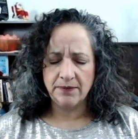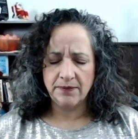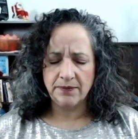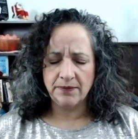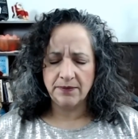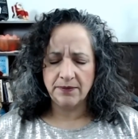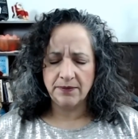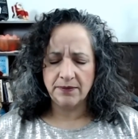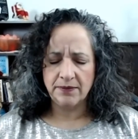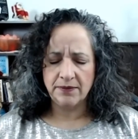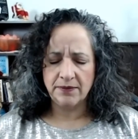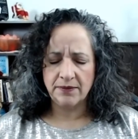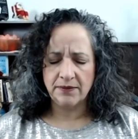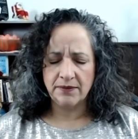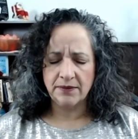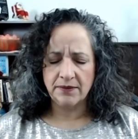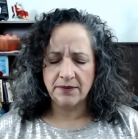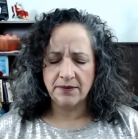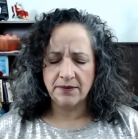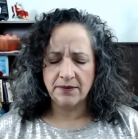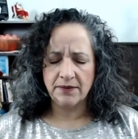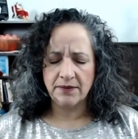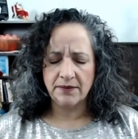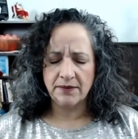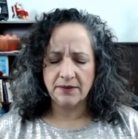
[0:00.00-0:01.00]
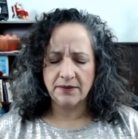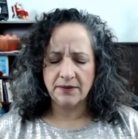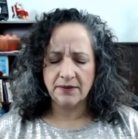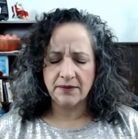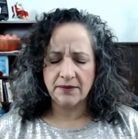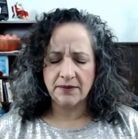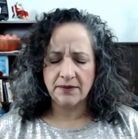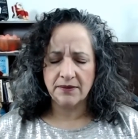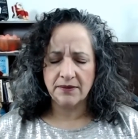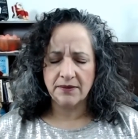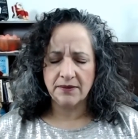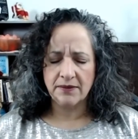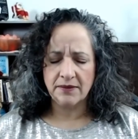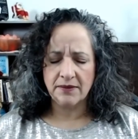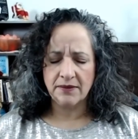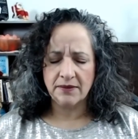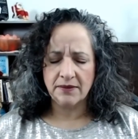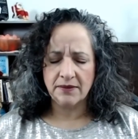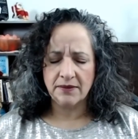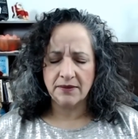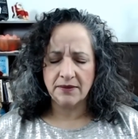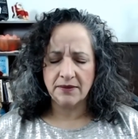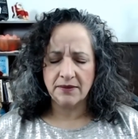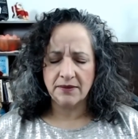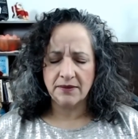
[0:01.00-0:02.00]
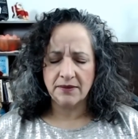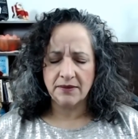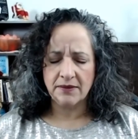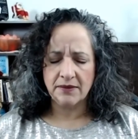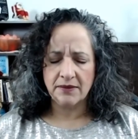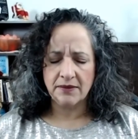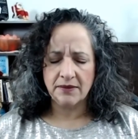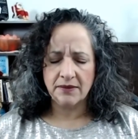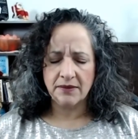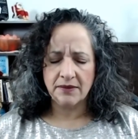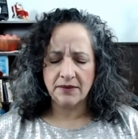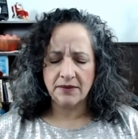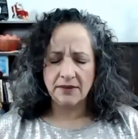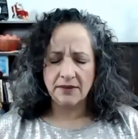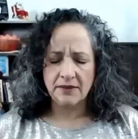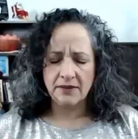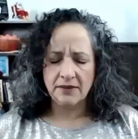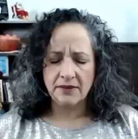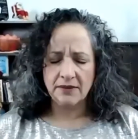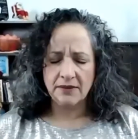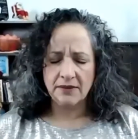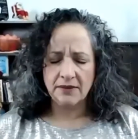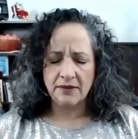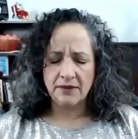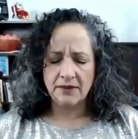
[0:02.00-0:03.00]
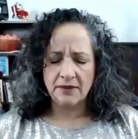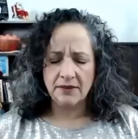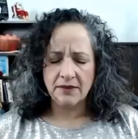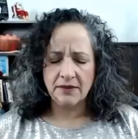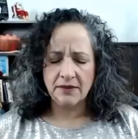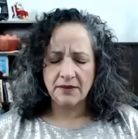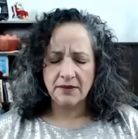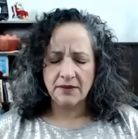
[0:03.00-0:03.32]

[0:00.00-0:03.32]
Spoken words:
Nobody speaks.